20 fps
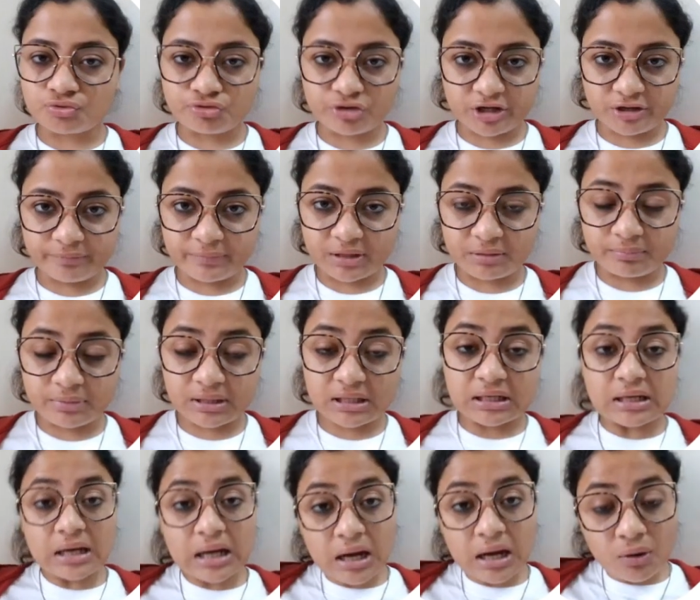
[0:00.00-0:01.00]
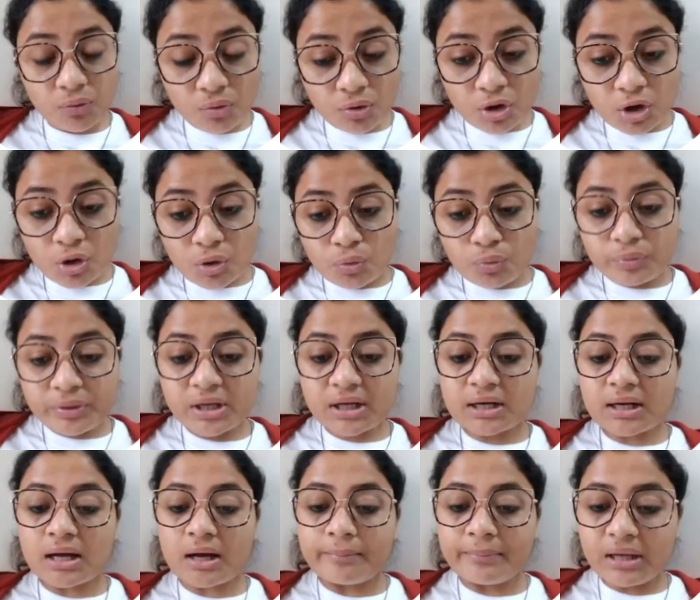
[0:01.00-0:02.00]
treatment. But now we are
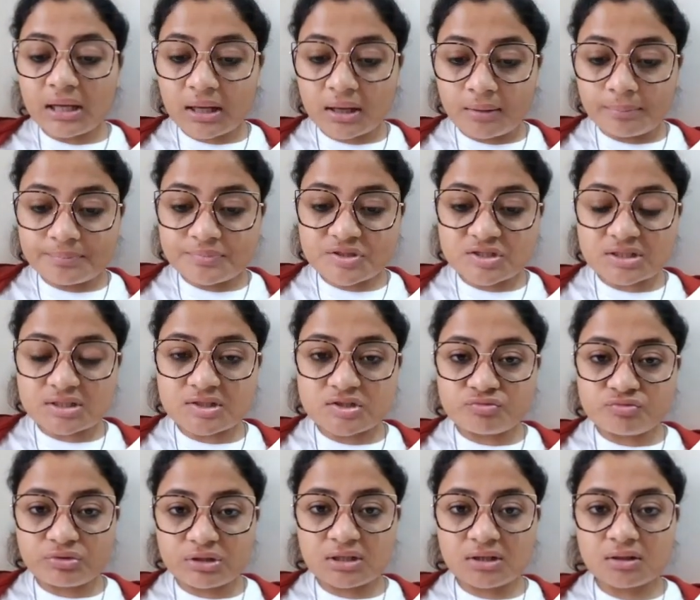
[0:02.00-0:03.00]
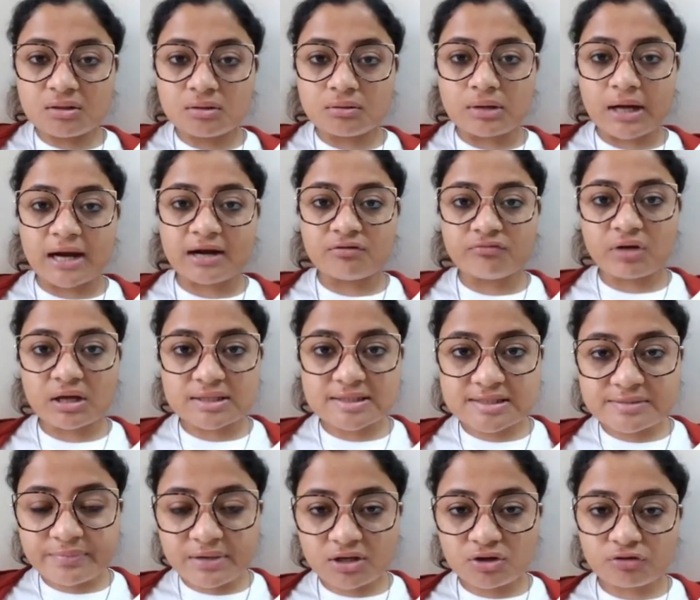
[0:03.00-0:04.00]
coming up, since with the
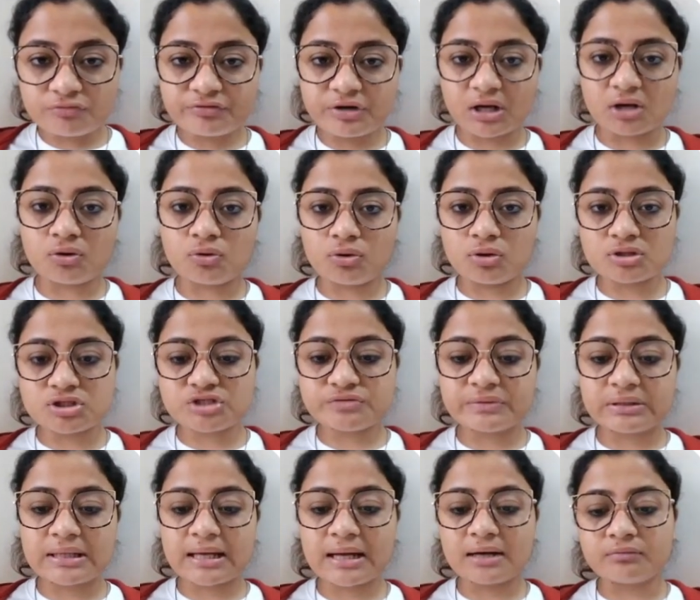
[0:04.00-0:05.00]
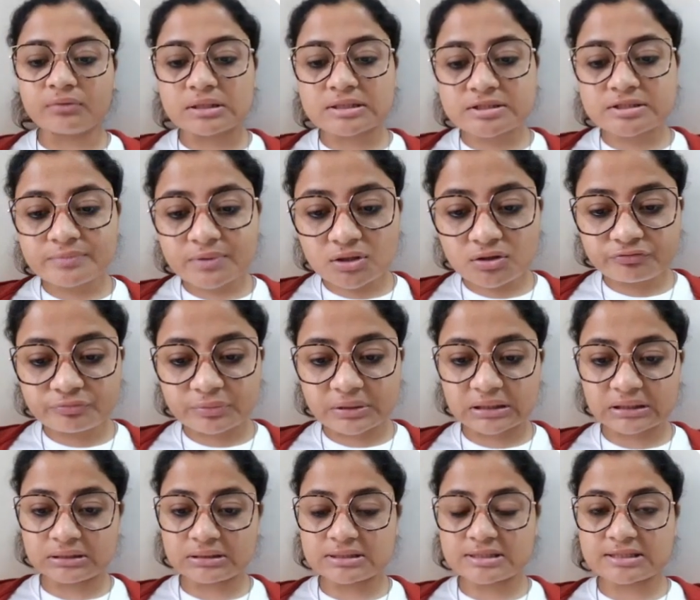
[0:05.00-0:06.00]
advancement of technology, with the advancement of
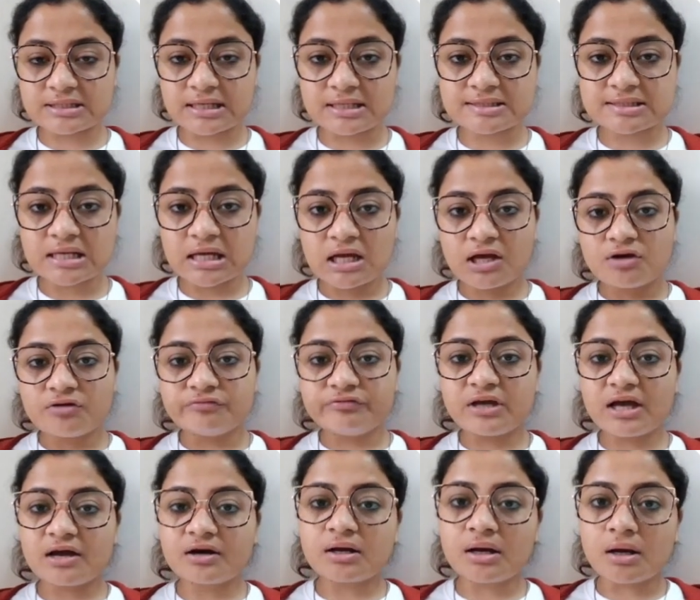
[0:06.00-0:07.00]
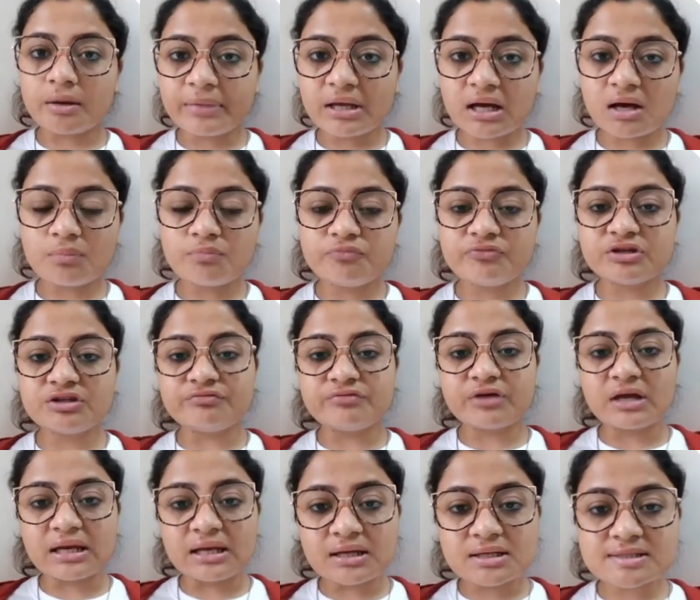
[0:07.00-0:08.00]
medical science, we are coming up with
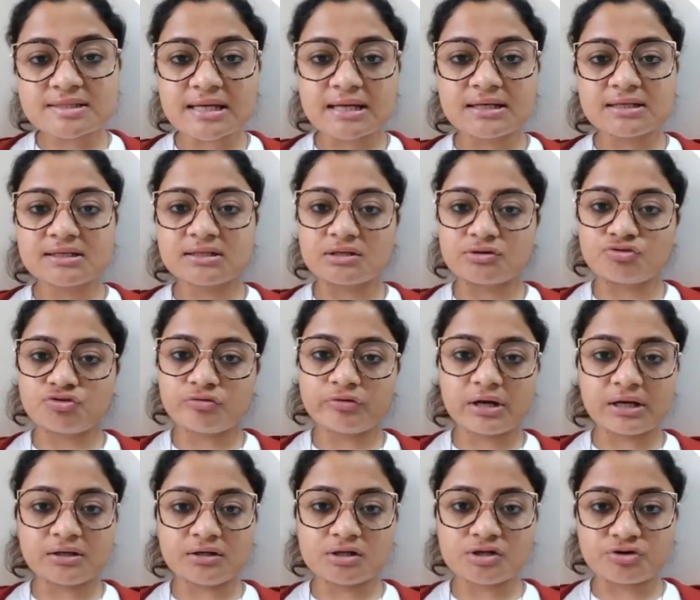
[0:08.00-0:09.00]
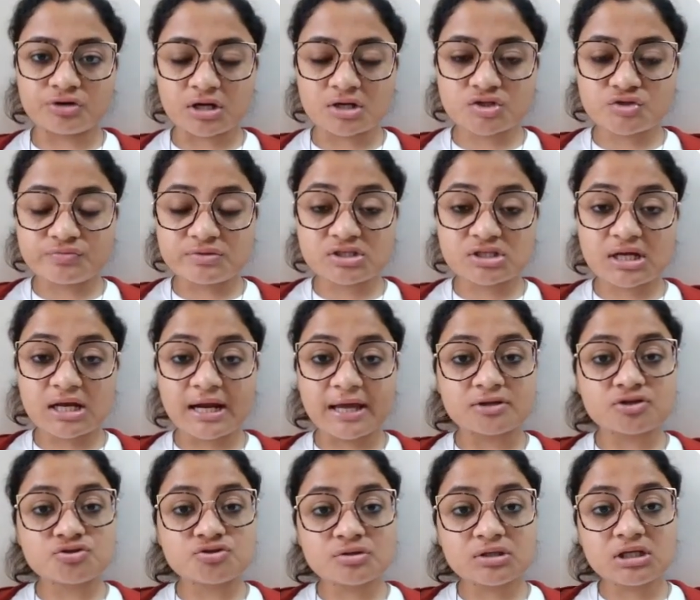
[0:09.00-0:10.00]
various antiretroviral drugs which can
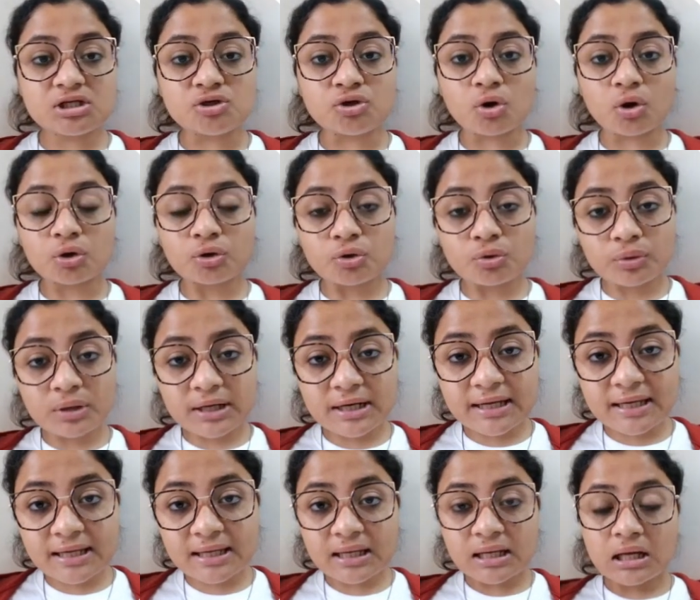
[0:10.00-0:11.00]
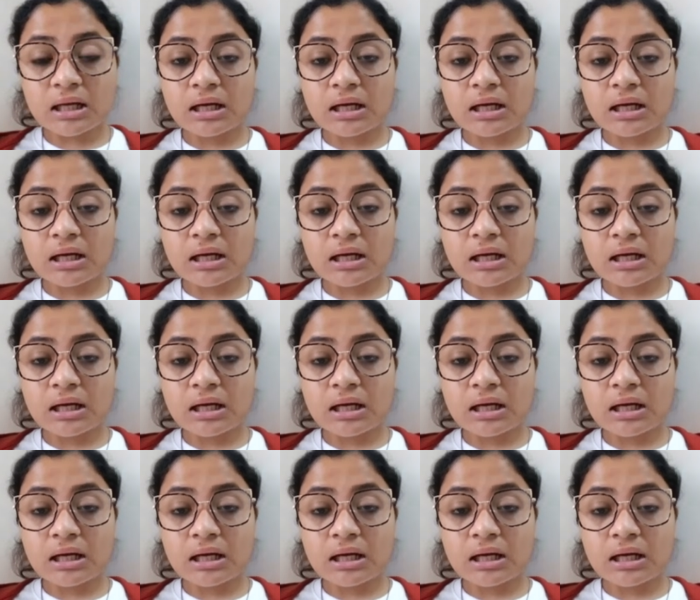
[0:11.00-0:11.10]
actually not only